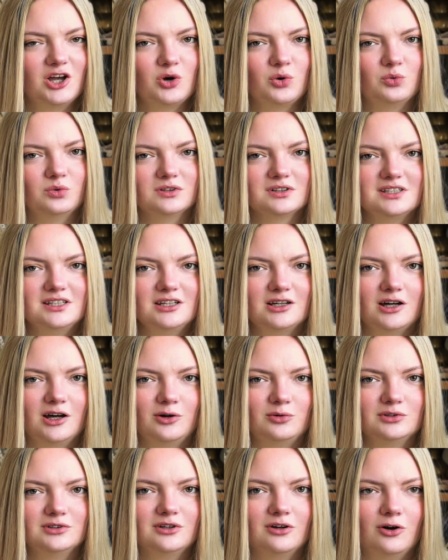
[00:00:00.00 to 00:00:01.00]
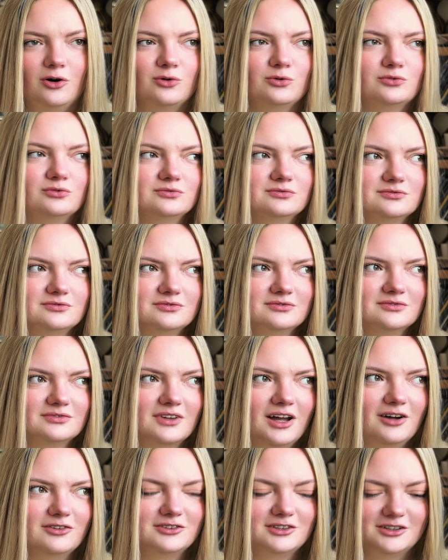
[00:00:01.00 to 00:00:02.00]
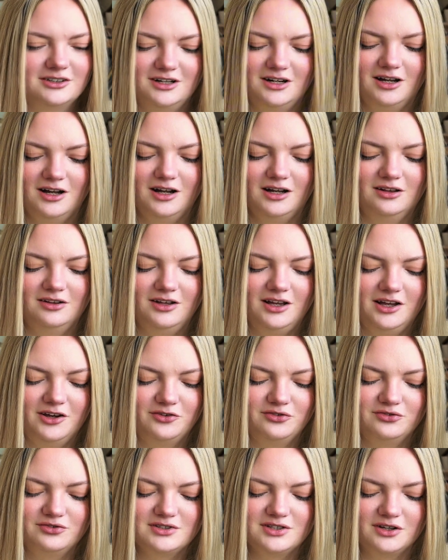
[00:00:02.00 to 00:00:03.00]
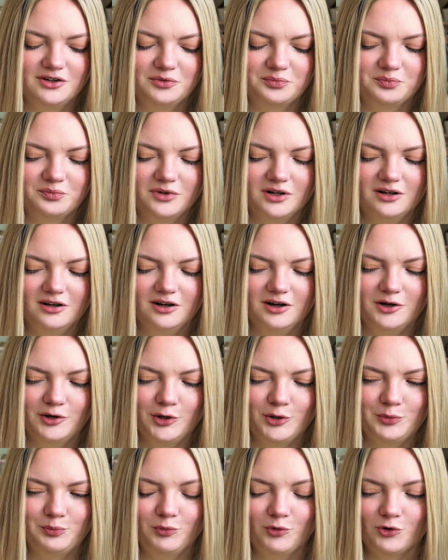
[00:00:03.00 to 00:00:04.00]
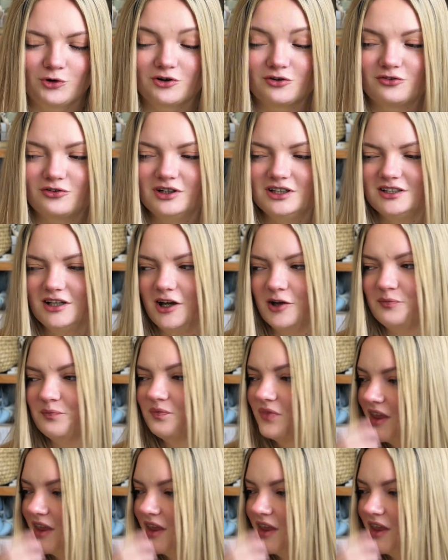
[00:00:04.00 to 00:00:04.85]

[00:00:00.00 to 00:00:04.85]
We'll see how it go after I'll have some more free time.